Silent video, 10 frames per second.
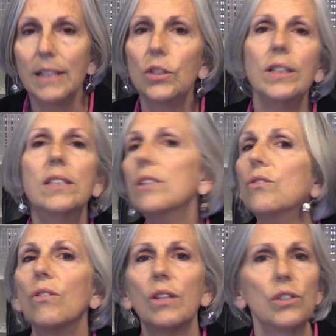So this
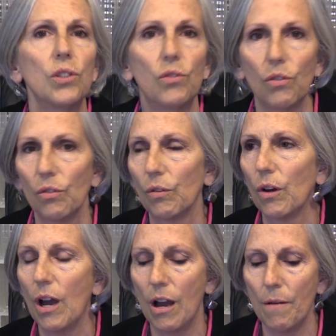is
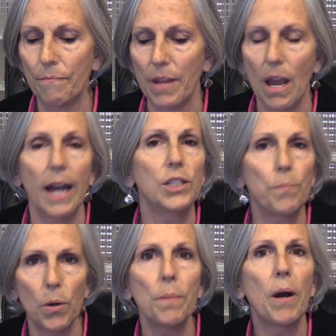I
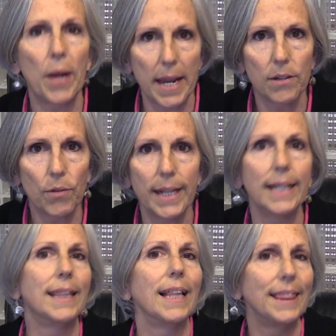spoke about
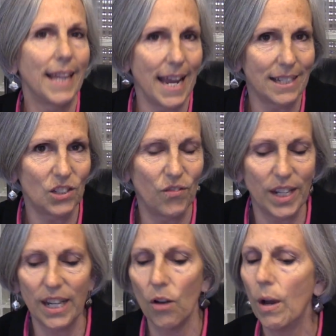handwriting in the last
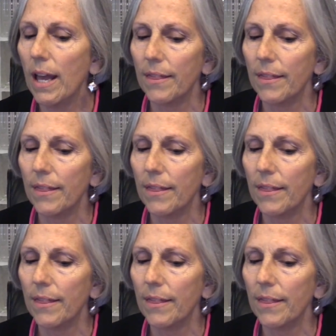video.